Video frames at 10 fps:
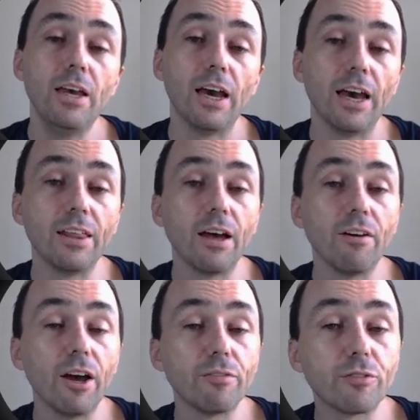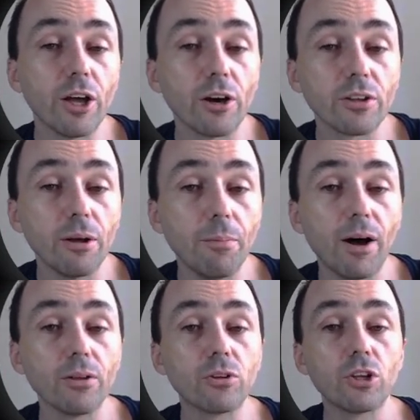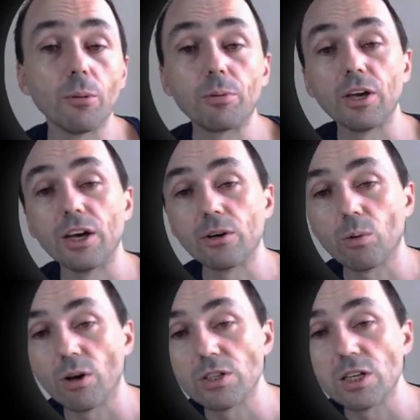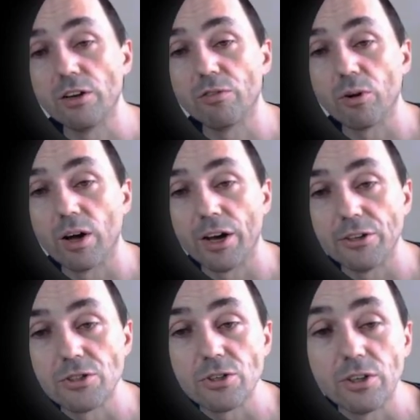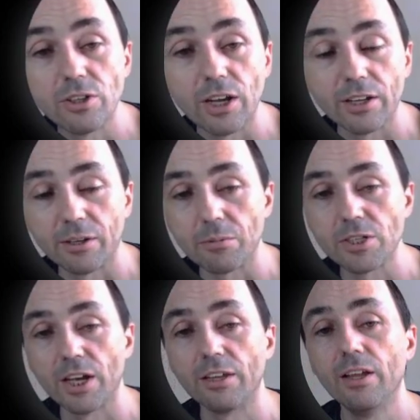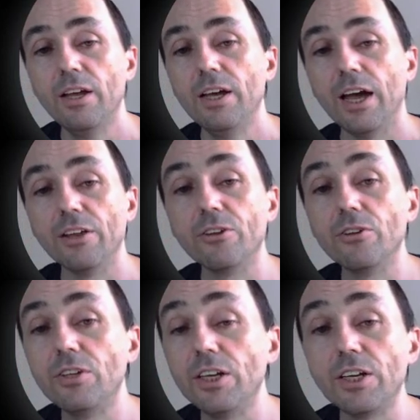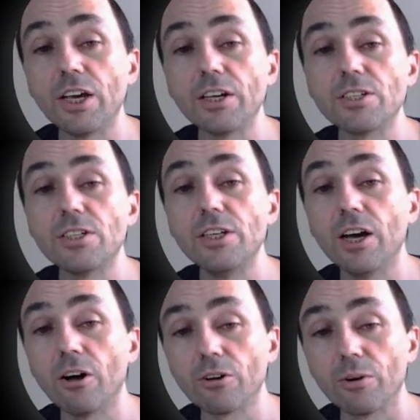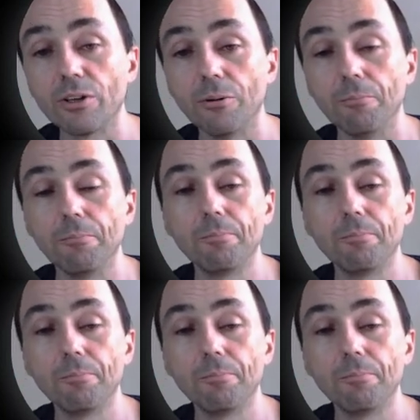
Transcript: and I have talked about top K cross-level high-utility item set and the TKC algorithm.